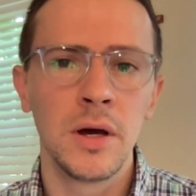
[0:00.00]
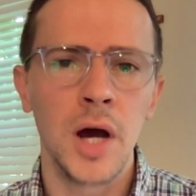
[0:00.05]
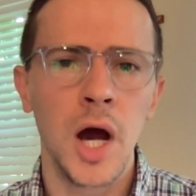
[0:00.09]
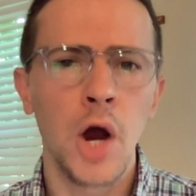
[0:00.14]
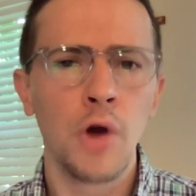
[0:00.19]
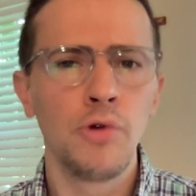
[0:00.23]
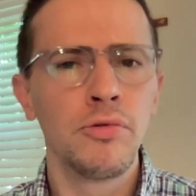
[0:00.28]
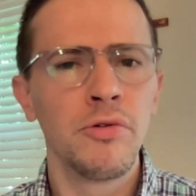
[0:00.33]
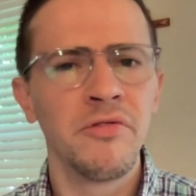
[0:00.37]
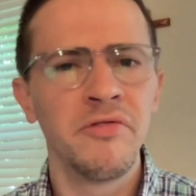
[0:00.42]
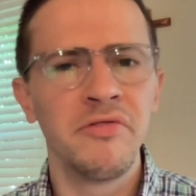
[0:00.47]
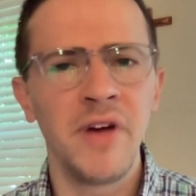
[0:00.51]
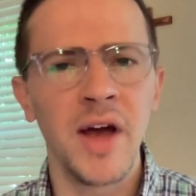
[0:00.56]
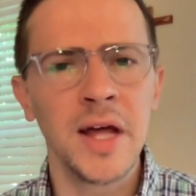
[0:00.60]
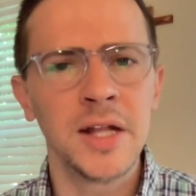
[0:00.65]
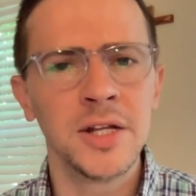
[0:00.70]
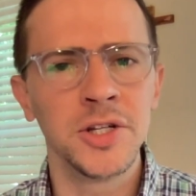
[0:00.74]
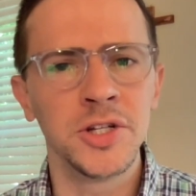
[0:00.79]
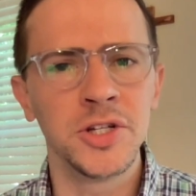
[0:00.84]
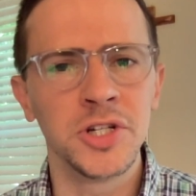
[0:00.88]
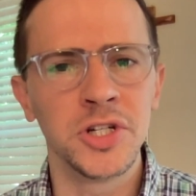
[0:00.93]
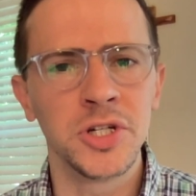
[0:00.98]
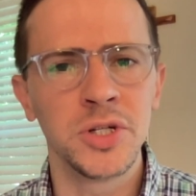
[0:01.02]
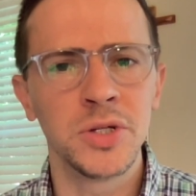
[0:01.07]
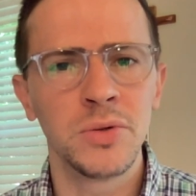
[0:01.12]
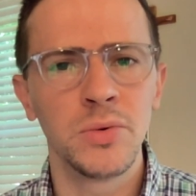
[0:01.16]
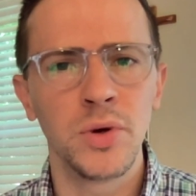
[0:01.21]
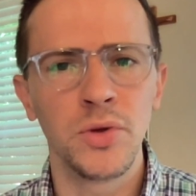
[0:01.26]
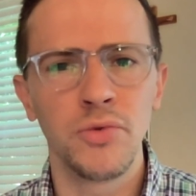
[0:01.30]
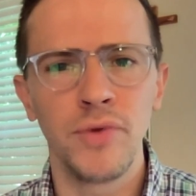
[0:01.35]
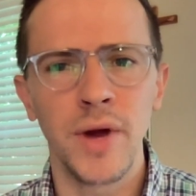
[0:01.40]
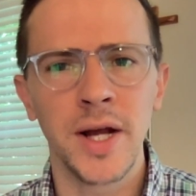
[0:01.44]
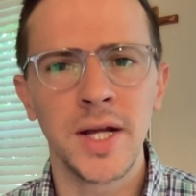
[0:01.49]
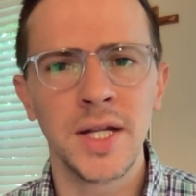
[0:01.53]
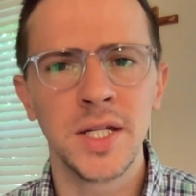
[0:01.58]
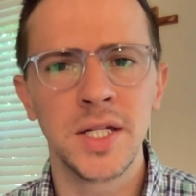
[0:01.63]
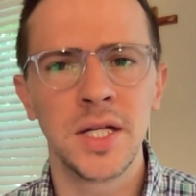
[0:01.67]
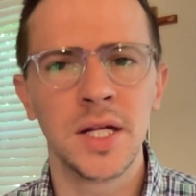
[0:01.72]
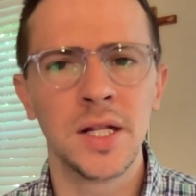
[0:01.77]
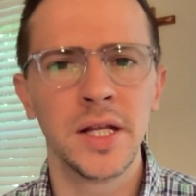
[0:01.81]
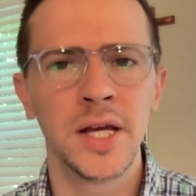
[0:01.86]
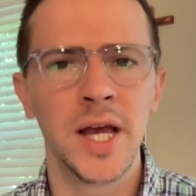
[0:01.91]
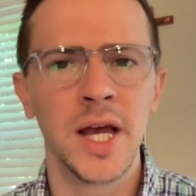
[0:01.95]
our revenge with
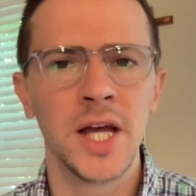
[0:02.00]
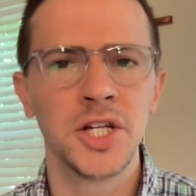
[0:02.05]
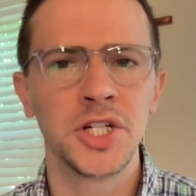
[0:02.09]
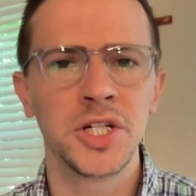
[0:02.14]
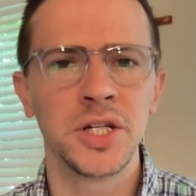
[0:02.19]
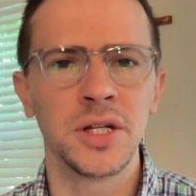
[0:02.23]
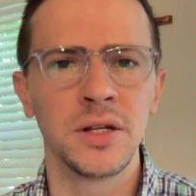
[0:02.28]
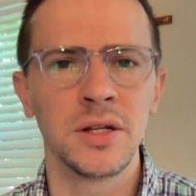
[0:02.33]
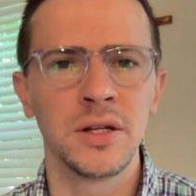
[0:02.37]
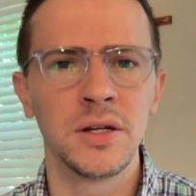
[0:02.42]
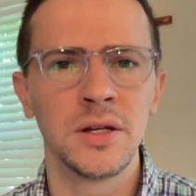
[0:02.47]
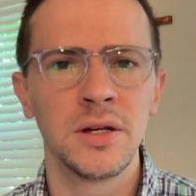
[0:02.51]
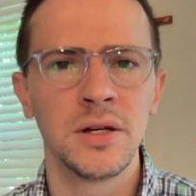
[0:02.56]
reconciliation,